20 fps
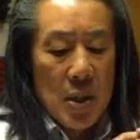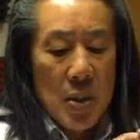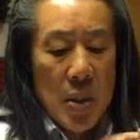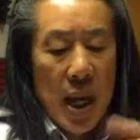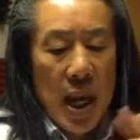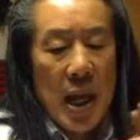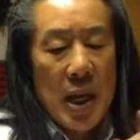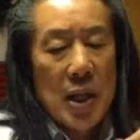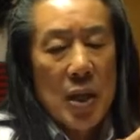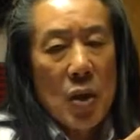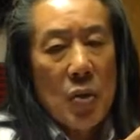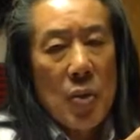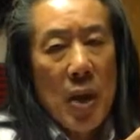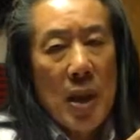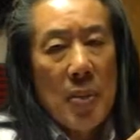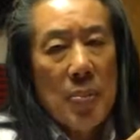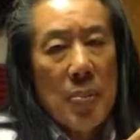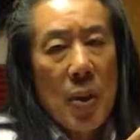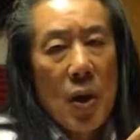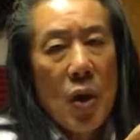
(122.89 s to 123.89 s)
You had the
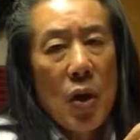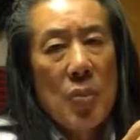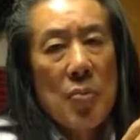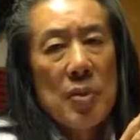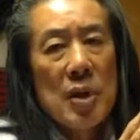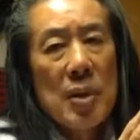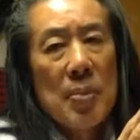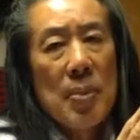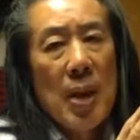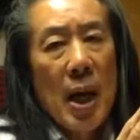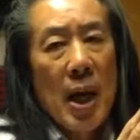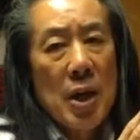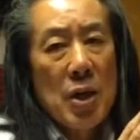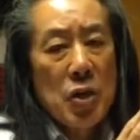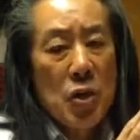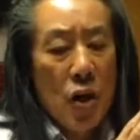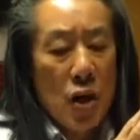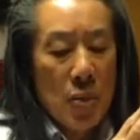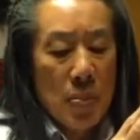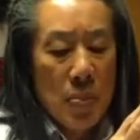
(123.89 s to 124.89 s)
great poems by
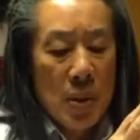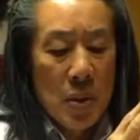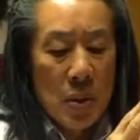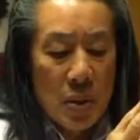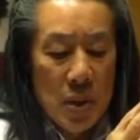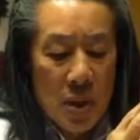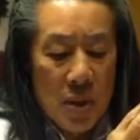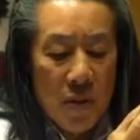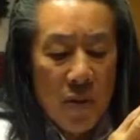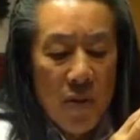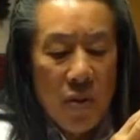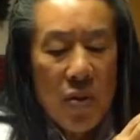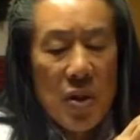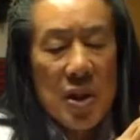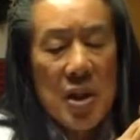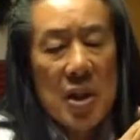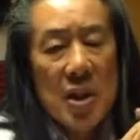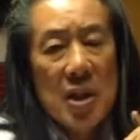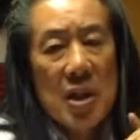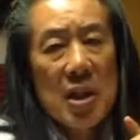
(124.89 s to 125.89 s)
John Milton, for
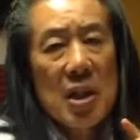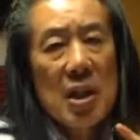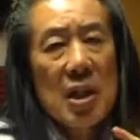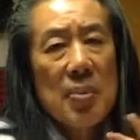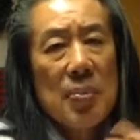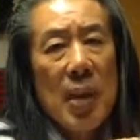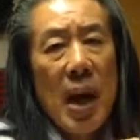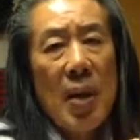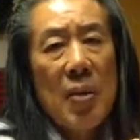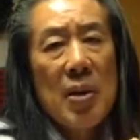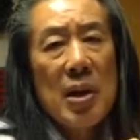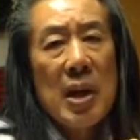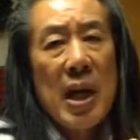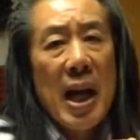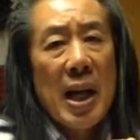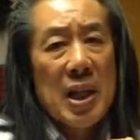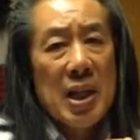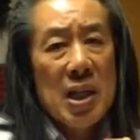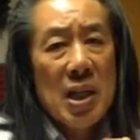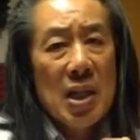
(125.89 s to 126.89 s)
instance,
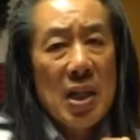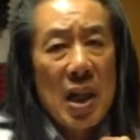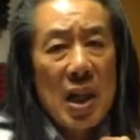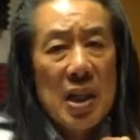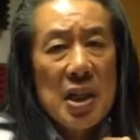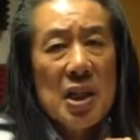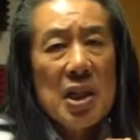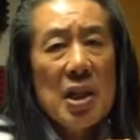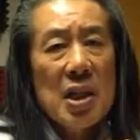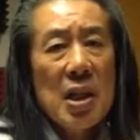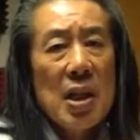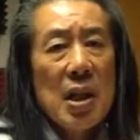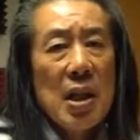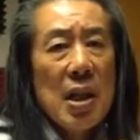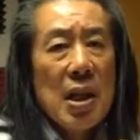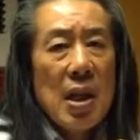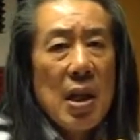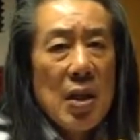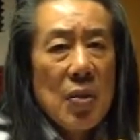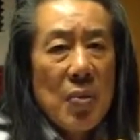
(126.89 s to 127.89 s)
Paradise Lost,
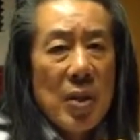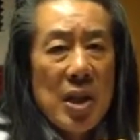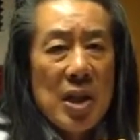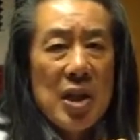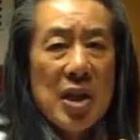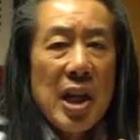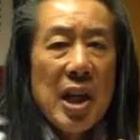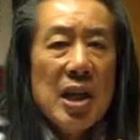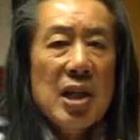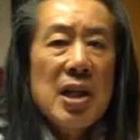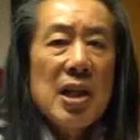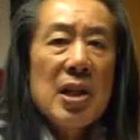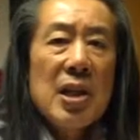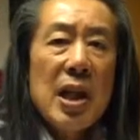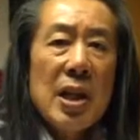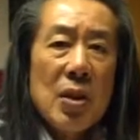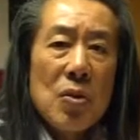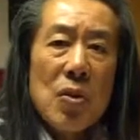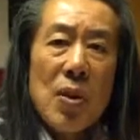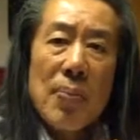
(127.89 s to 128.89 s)
when
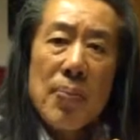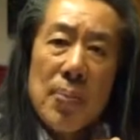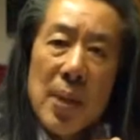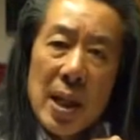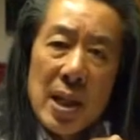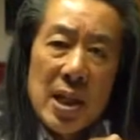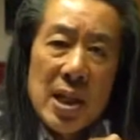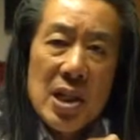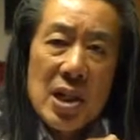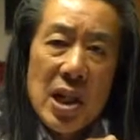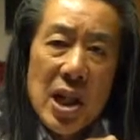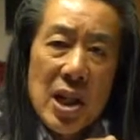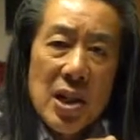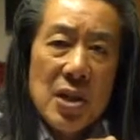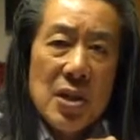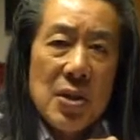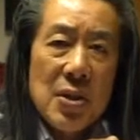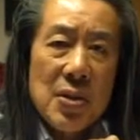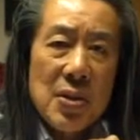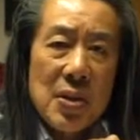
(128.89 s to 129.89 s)
Satan and the rebellious
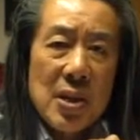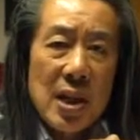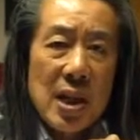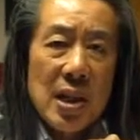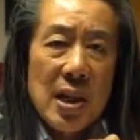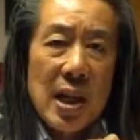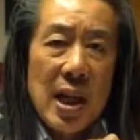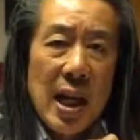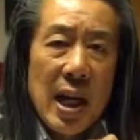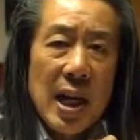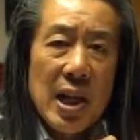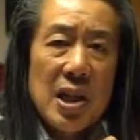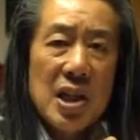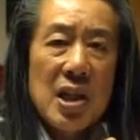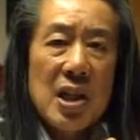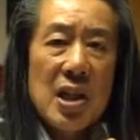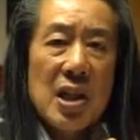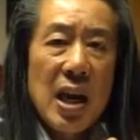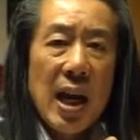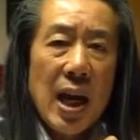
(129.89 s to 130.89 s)
angels are
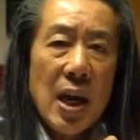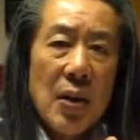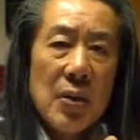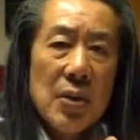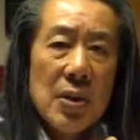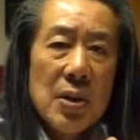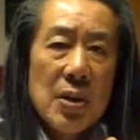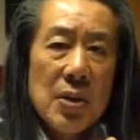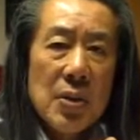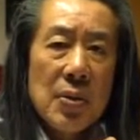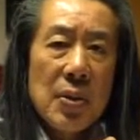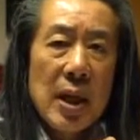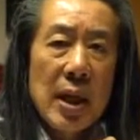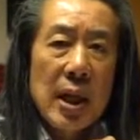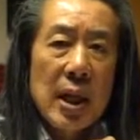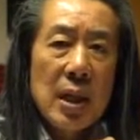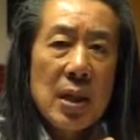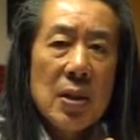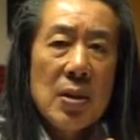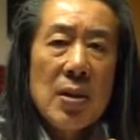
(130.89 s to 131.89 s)
cast down into
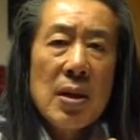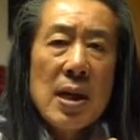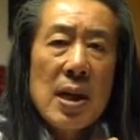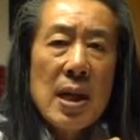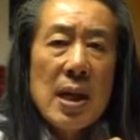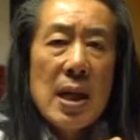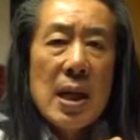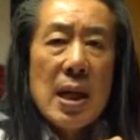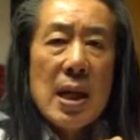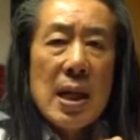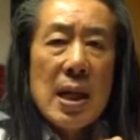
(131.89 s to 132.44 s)
hell,